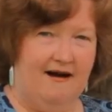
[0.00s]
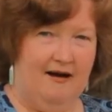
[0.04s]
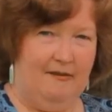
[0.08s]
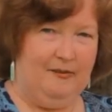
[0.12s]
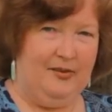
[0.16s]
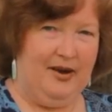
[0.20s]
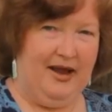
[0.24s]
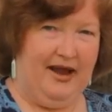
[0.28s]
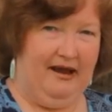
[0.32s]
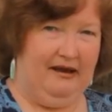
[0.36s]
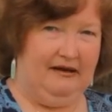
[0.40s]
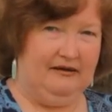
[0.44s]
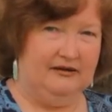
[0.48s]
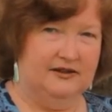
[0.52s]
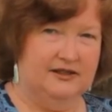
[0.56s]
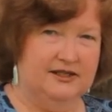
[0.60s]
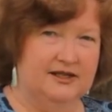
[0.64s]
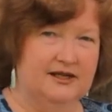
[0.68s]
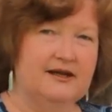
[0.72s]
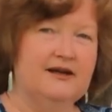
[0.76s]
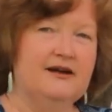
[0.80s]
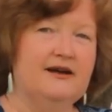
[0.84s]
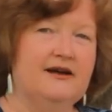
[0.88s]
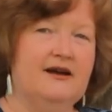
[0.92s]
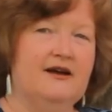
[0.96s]
compound
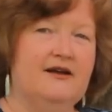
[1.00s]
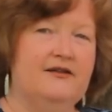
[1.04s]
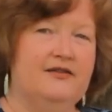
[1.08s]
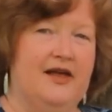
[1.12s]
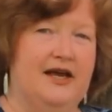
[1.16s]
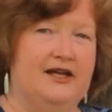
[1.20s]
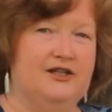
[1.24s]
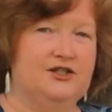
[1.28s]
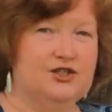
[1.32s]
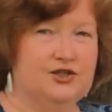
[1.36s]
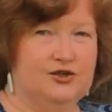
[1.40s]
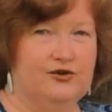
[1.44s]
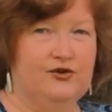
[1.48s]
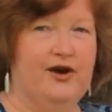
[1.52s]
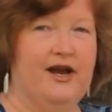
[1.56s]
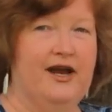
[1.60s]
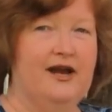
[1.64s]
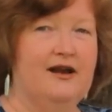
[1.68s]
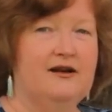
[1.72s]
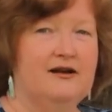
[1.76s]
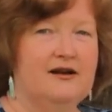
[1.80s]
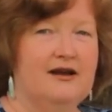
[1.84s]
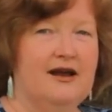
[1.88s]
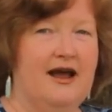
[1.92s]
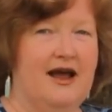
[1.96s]
that's
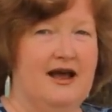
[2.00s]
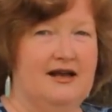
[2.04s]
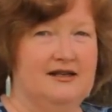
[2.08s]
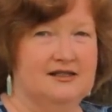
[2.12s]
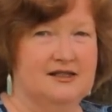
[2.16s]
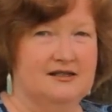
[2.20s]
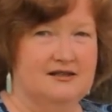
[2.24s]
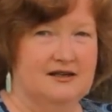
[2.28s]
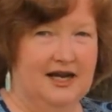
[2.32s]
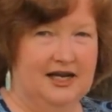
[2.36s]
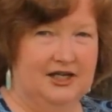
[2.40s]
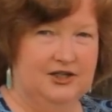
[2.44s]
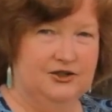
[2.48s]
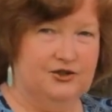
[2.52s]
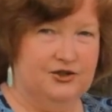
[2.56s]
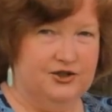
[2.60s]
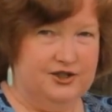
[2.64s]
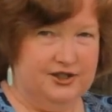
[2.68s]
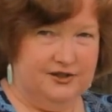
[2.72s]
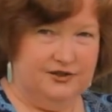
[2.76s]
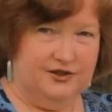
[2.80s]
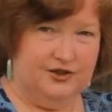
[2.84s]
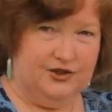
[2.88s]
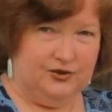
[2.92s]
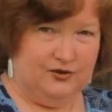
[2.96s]
great as a
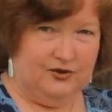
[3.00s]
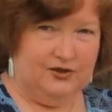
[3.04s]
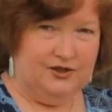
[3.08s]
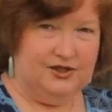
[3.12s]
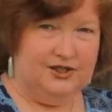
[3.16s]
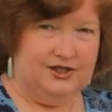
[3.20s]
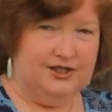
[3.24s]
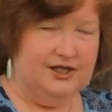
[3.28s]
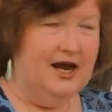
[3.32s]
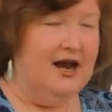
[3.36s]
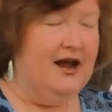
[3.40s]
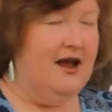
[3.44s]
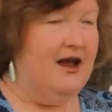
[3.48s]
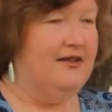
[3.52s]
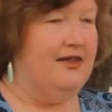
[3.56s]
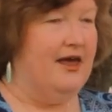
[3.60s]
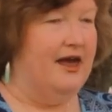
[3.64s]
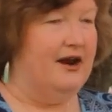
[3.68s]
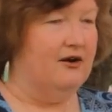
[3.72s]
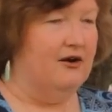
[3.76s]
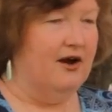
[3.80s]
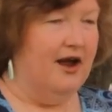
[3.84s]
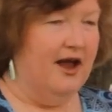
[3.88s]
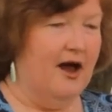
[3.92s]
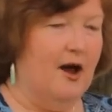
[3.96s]
nitrogen source.
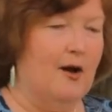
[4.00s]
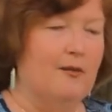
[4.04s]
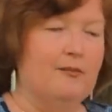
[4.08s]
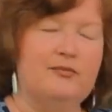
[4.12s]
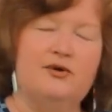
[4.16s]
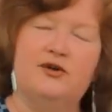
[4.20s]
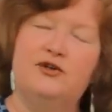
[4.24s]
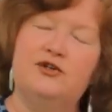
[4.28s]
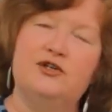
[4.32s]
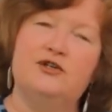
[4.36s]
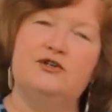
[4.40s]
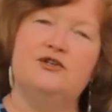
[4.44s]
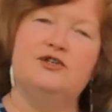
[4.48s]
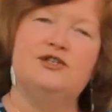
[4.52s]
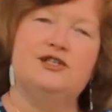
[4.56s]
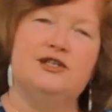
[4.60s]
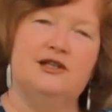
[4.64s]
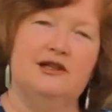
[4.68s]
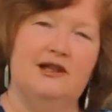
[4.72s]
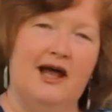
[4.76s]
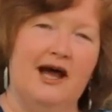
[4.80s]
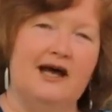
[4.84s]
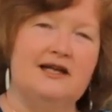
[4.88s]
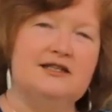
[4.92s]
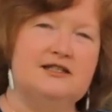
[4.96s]
That'll help produce
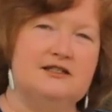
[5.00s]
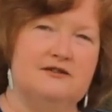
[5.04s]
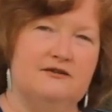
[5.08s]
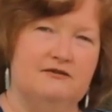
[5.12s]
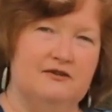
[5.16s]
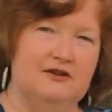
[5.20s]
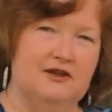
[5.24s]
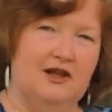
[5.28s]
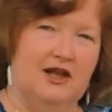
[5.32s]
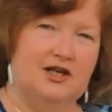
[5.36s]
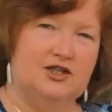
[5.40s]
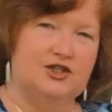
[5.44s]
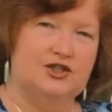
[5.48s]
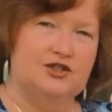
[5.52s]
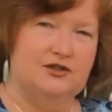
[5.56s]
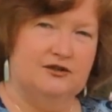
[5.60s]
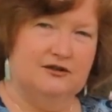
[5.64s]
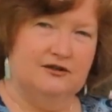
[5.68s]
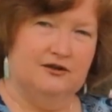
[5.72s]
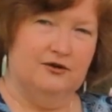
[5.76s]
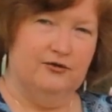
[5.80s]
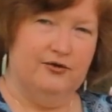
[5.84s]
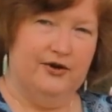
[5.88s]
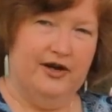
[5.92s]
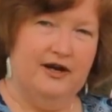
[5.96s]
lots of lush
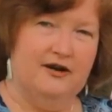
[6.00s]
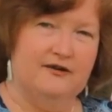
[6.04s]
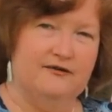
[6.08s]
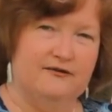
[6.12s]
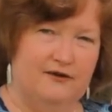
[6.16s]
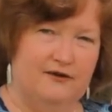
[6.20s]
green